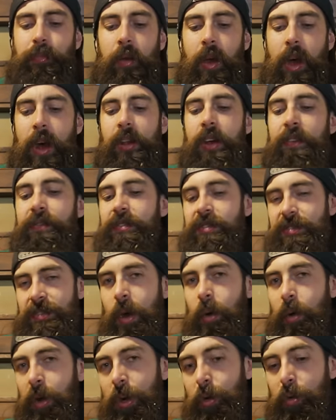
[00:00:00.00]
I left the
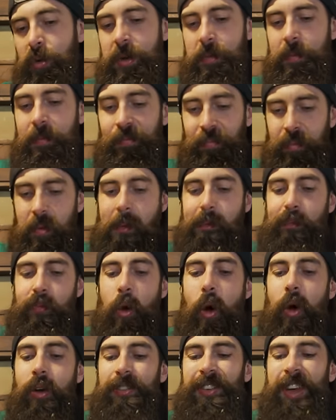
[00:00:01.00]
sour cream
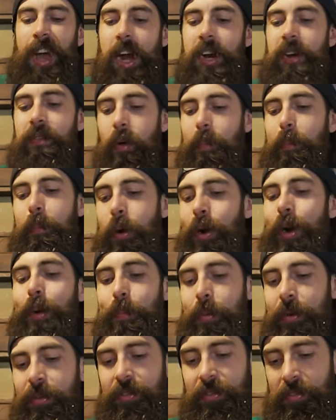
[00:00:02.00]
kind of on
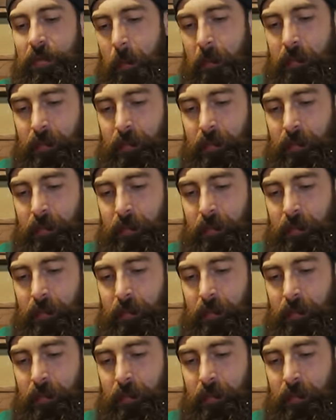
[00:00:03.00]
purpose